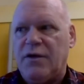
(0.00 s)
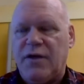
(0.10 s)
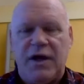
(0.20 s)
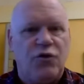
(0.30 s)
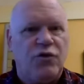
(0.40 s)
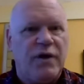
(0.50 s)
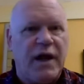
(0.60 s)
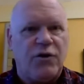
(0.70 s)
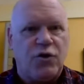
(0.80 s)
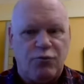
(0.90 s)
the
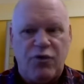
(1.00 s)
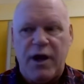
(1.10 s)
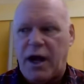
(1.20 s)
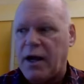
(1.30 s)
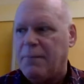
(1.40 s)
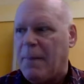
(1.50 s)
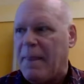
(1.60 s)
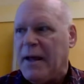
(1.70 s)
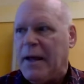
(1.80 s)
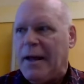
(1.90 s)
internet could bring,
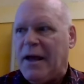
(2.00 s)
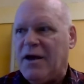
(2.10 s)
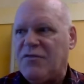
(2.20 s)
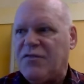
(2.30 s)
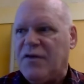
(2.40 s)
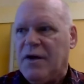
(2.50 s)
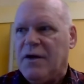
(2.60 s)
if